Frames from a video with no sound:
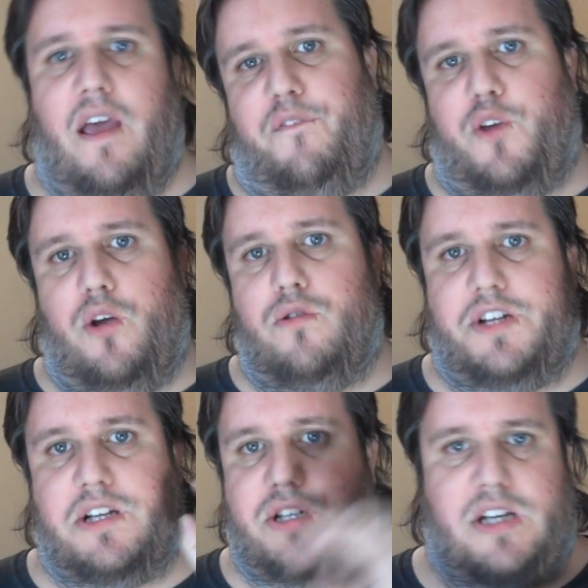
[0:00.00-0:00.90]
if you
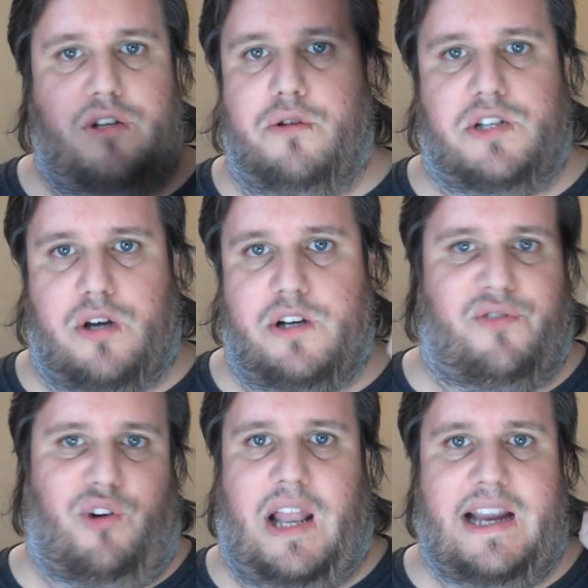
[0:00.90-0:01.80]
just do a
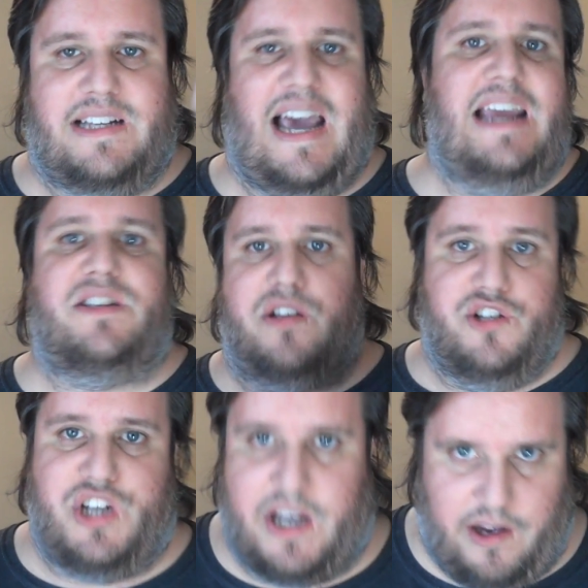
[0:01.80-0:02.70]
search for, like,
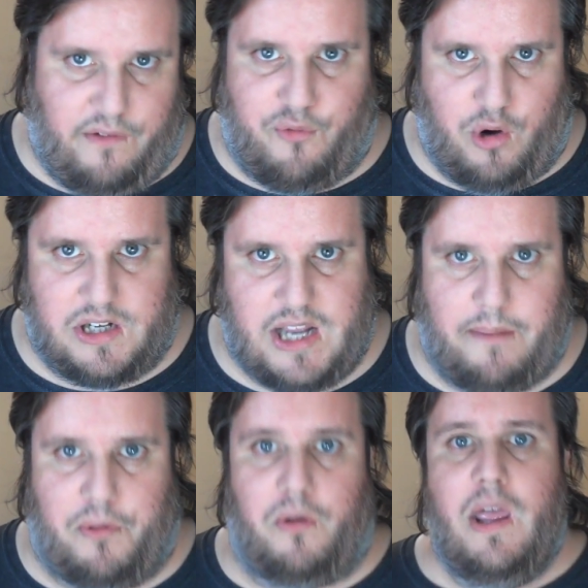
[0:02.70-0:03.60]
Tyson chicken, for
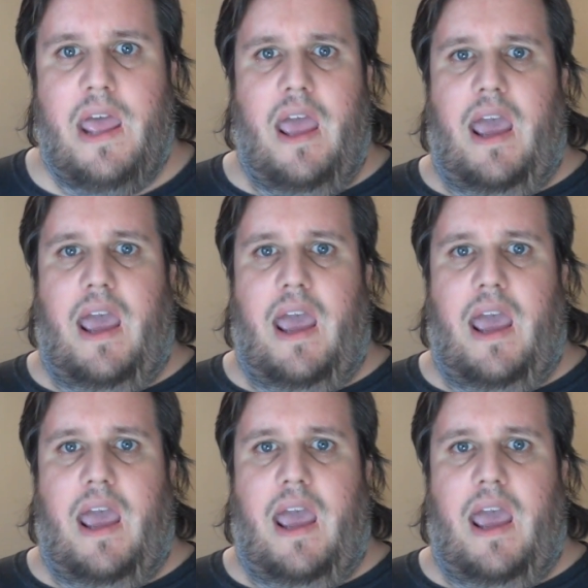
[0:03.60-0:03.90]
example,